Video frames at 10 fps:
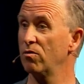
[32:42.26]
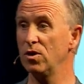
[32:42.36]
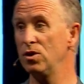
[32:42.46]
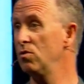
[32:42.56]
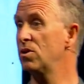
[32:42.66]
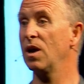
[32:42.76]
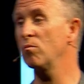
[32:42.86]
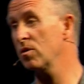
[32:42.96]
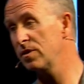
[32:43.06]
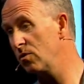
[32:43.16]
the new
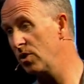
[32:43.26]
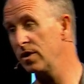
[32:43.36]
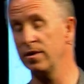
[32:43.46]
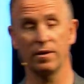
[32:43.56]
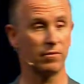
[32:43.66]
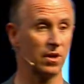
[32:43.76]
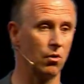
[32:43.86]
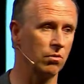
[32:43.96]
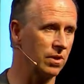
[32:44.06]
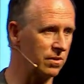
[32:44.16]
temple in the way it did on the
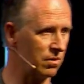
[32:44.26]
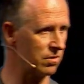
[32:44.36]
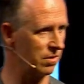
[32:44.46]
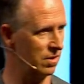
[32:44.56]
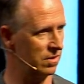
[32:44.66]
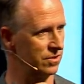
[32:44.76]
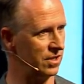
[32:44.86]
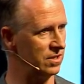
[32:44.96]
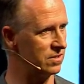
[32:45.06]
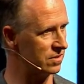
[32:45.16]
old. It took
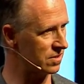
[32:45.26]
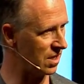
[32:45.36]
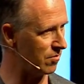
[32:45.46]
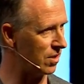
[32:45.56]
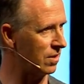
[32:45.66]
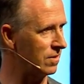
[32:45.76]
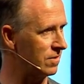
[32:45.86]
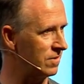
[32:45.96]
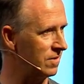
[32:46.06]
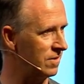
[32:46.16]
Jesus coming
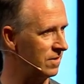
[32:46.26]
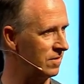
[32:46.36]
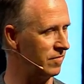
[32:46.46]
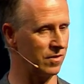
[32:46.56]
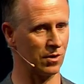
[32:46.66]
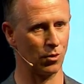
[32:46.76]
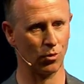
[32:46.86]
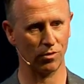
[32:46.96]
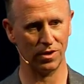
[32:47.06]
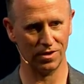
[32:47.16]
for the
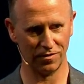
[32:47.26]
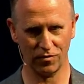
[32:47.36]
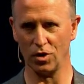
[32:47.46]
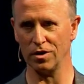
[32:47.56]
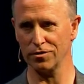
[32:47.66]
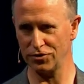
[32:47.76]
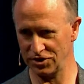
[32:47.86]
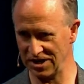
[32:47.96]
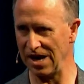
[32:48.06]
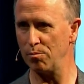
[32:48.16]
glory of God to
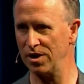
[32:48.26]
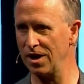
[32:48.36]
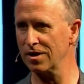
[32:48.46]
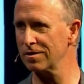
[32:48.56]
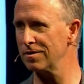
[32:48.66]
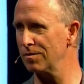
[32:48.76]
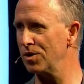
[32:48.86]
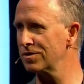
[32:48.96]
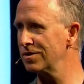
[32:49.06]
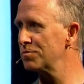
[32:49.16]
tabernacle
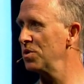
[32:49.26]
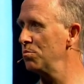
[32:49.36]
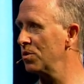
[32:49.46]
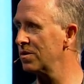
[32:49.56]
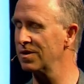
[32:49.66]
amongst his people.